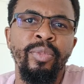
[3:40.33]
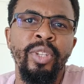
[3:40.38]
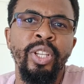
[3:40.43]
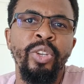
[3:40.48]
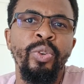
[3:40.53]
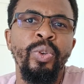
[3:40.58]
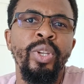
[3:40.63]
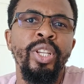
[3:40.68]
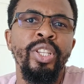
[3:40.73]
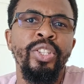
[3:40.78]

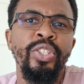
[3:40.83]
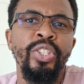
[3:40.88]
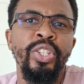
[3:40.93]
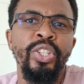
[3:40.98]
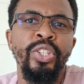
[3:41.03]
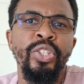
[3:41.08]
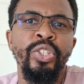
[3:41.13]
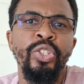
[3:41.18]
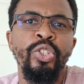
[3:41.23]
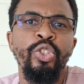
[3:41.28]

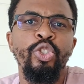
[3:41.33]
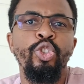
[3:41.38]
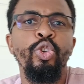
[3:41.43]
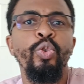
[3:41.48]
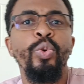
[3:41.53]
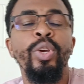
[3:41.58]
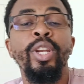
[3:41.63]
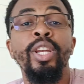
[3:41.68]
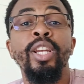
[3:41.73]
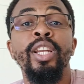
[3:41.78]
decreases
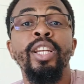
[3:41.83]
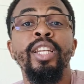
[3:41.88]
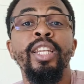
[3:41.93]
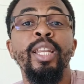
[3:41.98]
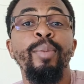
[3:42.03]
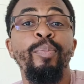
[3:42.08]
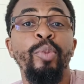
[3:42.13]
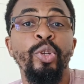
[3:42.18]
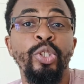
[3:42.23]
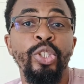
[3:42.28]
during
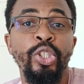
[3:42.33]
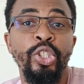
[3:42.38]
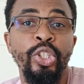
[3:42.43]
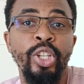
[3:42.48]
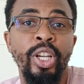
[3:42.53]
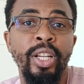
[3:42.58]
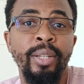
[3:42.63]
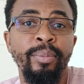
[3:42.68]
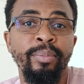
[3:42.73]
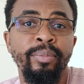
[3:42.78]

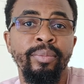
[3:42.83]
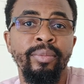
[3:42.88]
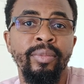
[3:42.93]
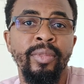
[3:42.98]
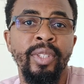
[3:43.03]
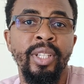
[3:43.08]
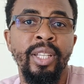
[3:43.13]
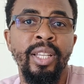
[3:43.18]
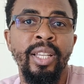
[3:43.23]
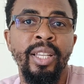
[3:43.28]
deposition.
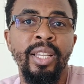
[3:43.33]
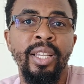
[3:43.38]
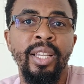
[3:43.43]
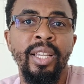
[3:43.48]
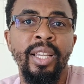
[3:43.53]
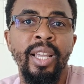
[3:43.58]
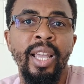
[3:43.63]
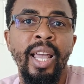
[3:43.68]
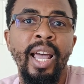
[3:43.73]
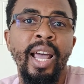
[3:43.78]

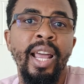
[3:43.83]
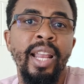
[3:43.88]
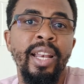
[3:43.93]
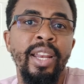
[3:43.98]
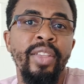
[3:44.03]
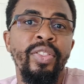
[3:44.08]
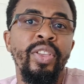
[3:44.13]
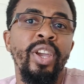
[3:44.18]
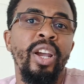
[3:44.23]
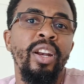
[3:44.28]
And
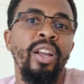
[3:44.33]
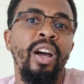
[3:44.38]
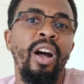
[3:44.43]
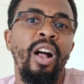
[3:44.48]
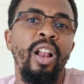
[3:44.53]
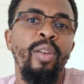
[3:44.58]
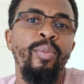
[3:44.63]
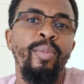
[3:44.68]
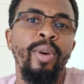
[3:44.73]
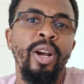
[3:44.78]
they are the
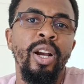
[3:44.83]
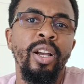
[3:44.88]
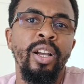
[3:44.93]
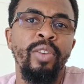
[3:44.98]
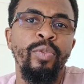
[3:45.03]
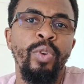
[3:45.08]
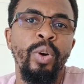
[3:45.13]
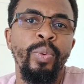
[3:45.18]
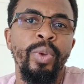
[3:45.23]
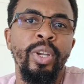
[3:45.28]
hallmark
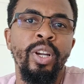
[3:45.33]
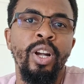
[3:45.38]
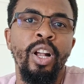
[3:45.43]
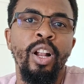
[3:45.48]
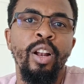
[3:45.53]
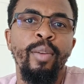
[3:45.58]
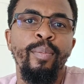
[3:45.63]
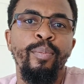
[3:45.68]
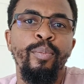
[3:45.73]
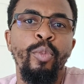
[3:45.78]
of what we
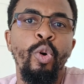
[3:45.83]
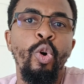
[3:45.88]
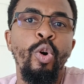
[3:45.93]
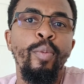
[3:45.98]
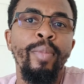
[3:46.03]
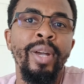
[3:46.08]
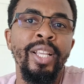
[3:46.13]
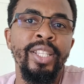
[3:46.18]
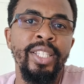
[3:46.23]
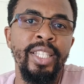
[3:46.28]
call
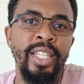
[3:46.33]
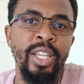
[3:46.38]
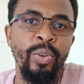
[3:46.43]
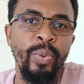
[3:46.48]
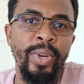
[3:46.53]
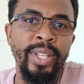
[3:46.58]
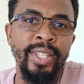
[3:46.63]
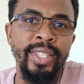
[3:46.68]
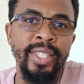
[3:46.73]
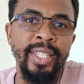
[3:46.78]
Boma
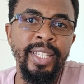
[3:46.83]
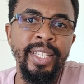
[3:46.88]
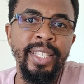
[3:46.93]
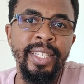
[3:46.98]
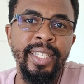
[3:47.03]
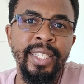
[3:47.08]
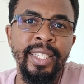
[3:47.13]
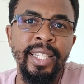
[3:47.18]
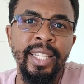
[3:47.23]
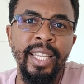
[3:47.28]

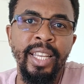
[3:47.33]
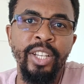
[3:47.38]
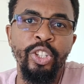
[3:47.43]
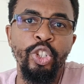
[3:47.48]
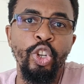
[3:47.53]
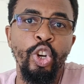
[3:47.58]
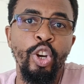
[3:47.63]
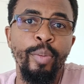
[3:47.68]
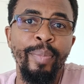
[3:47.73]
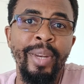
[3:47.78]
sequences in
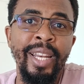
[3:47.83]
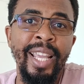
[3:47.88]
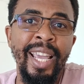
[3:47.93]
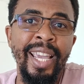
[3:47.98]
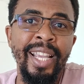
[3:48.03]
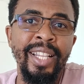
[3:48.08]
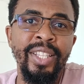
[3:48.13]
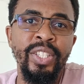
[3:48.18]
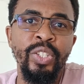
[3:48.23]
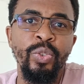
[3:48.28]

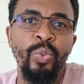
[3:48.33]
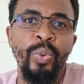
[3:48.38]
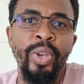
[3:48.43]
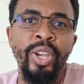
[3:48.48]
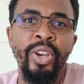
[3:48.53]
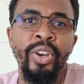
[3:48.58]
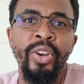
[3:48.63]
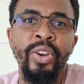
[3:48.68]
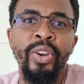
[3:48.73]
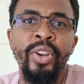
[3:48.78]
turbidites,
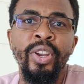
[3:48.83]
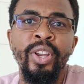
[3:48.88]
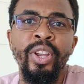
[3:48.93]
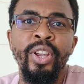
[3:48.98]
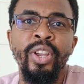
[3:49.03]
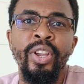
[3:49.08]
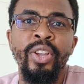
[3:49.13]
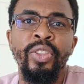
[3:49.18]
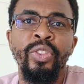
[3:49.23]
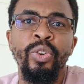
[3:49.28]
where
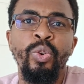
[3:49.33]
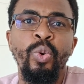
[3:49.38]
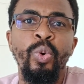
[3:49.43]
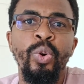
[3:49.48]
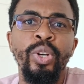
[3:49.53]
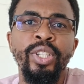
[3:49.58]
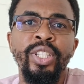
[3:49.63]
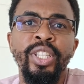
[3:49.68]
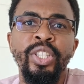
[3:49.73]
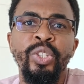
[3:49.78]
the
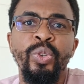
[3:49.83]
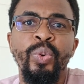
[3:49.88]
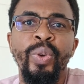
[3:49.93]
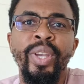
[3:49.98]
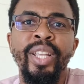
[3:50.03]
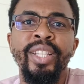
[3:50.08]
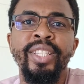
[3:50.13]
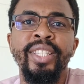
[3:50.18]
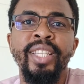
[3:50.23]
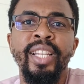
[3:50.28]
coarsest
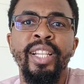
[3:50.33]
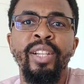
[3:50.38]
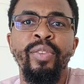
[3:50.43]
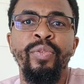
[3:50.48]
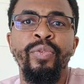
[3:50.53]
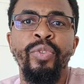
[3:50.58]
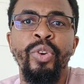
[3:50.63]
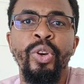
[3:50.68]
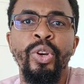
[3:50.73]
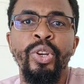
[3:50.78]
grains settle
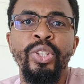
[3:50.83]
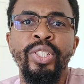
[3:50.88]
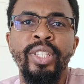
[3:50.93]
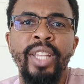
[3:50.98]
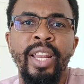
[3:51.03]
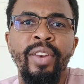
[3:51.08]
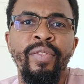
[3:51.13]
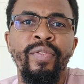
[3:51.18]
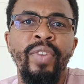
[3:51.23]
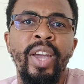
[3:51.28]
first
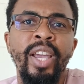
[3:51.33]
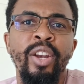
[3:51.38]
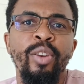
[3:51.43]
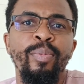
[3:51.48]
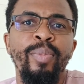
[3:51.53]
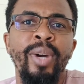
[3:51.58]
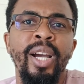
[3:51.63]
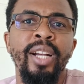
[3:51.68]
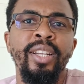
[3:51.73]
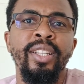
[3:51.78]
and finer
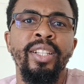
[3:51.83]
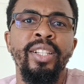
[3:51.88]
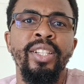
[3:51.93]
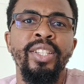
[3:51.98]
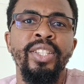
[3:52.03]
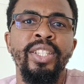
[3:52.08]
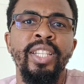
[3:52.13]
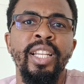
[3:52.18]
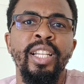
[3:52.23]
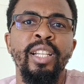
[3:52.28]

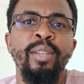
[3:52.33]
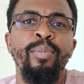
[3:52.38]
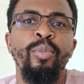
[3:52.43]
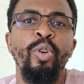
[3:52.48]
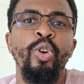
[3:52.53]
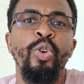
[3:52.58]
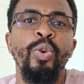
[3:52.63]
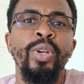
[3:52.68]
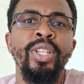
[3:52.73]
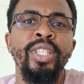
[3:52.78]
particles settle
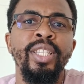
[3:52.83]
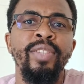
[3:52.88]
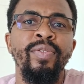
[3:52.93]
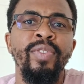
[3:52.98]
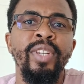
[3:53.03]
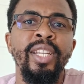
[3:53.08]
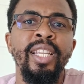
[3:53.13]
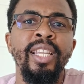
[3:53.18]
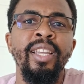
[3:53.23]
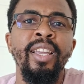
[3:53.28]

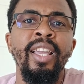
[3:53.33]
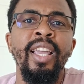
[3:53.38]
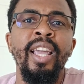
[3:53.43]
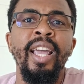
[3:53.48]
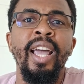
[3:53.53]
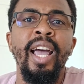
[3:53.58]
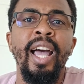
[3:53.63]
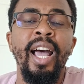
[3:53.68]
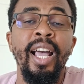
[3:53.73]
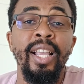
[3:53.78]
progressively
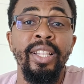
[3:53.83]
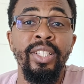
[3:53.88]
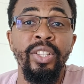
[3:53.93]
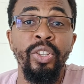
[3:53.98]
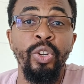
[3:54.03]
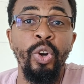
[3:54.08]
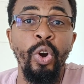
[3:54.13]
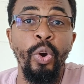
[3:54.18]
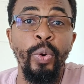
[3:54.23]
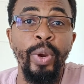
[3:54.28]
as
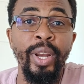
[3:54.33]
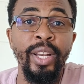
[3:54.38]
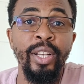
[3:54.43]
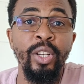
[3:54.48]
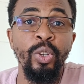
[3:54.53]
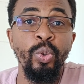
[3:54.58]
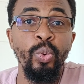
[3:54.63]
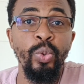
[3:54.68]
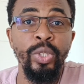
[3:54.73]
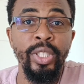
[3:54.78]
the current
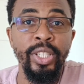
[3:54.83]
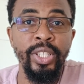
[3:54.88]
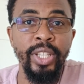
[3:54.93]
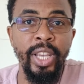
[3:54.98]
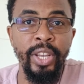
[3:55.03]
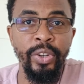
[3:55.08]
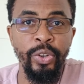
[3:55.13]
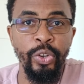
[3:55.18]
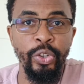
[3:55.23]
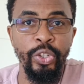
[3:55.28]
loses
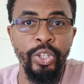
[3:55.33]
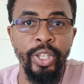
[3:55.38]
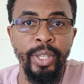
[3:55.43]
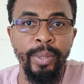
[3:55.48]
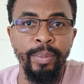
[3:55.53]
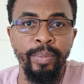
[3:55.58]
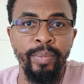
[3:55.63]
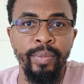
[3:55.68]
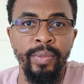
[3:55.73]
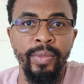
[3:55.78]
energy.